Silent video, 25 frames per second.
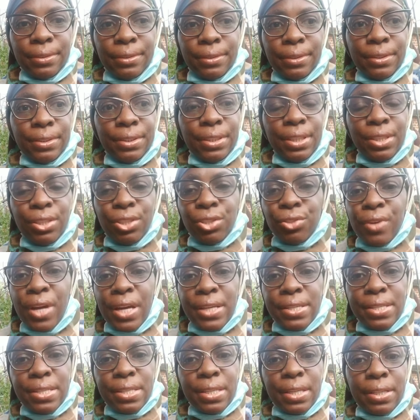She's
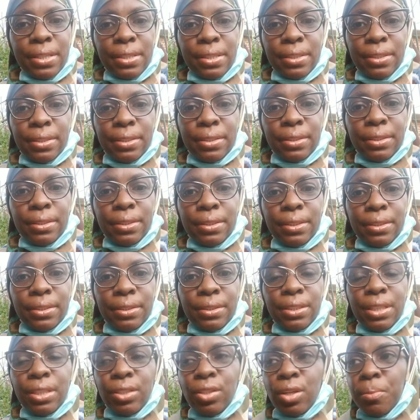stressing.
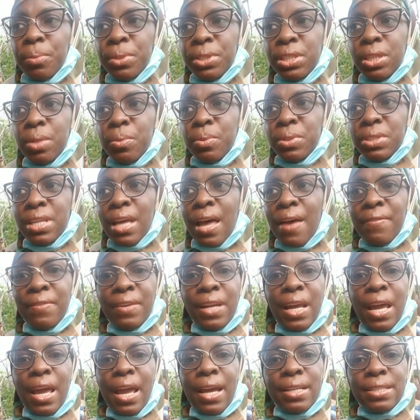She told me she was
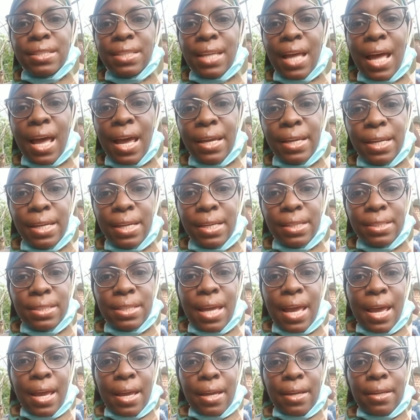having an anxiety
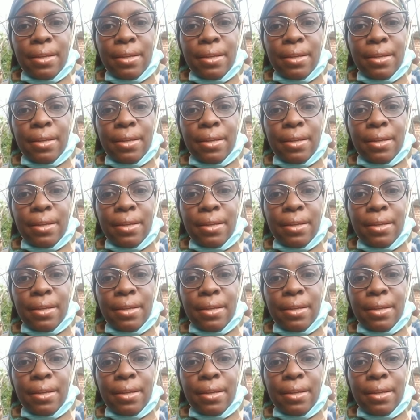attack.